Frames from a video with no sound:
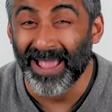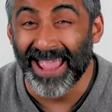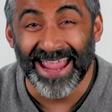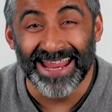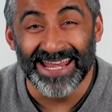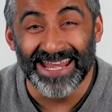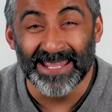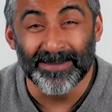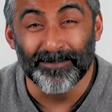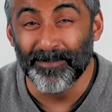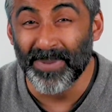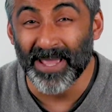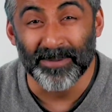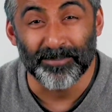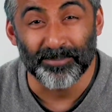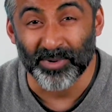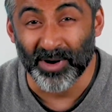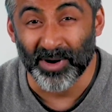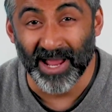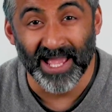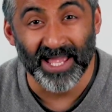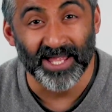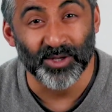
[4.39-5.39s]
any big
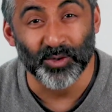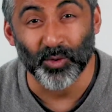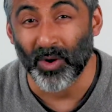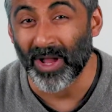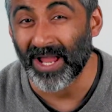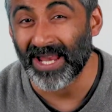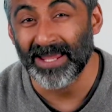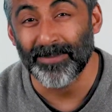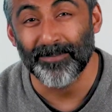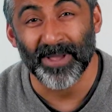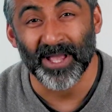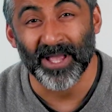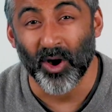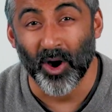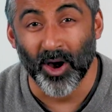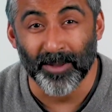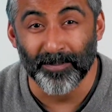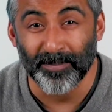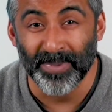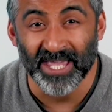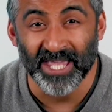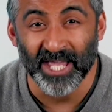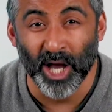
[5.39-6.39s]
brand or any big
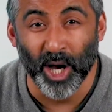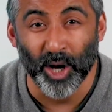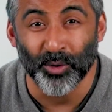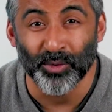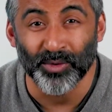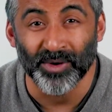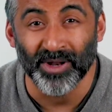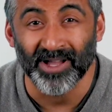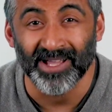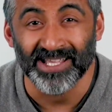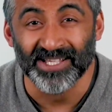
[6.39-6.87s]
IP owner